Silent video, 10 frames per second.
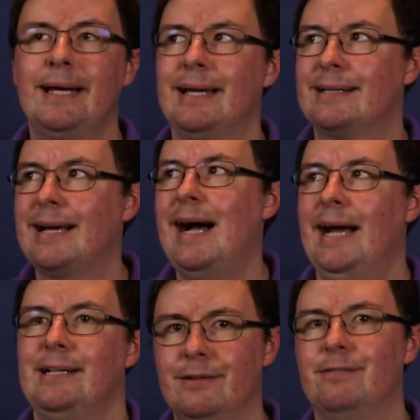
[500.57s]
it
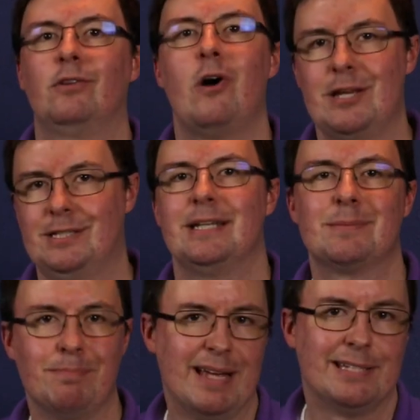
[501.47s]
kind of lost its
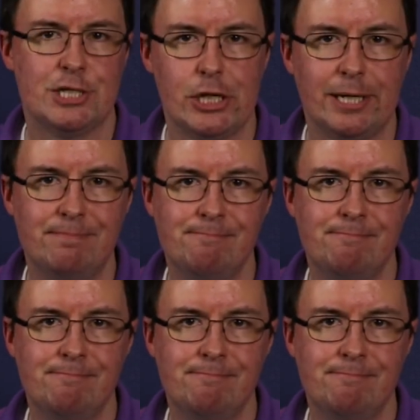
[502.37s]
messaging.